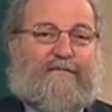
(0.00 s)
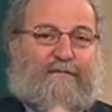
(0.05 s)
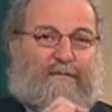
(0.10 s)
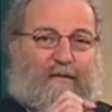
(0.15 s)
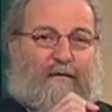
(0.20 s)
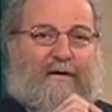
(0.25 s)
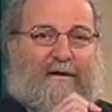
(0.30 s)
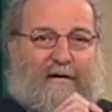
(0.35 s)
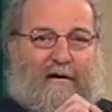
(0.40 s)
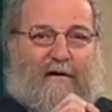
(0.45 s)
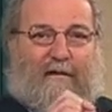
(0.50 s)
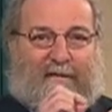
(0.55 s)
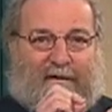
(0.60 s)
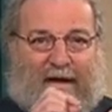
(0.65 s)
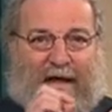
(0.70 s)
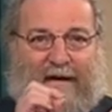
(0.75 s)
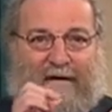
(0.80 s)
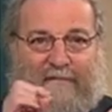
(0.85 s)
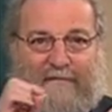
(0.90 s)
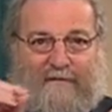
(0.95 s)
4 carbon
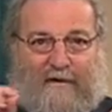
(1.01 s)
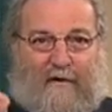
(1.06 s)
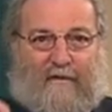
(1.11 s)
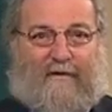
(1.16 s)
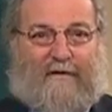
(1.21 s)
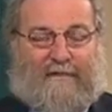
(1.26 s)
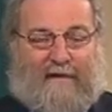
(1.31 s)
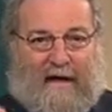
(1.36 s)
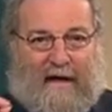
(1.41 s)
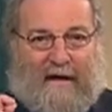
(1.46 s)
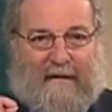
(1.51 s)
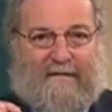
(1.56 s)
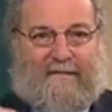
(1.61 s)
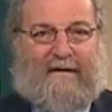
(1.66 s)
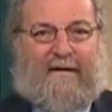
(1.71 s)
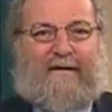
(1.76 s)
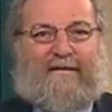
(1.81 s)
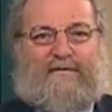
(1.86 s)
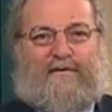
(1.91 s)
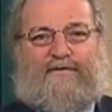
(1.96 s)
atoms all aligned
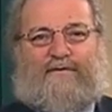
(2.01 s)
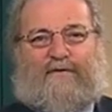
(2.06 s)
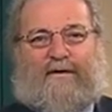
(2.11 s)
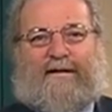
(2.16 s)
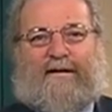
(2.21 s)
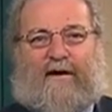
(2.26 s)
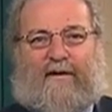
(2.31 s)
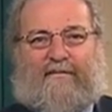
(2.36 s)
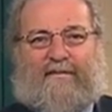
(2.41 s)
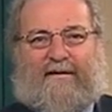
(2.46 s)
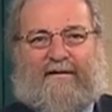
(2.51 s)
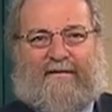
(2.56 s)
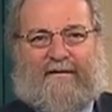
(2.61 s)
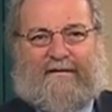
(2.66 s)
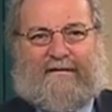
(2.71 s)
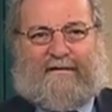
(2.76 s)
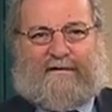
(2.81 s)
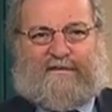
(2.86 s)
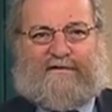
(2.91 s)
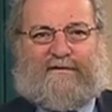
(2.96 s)
to join up in the
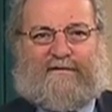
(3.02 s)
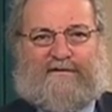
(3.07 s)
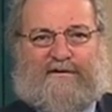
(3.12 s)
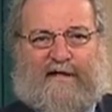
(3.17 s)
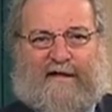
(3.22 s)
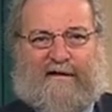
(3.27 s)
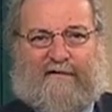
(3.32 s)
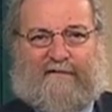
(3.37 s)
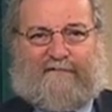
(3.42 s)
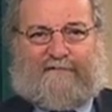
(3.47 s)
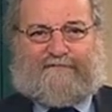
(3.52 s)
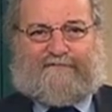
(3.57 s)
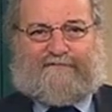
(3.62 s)
initial chain.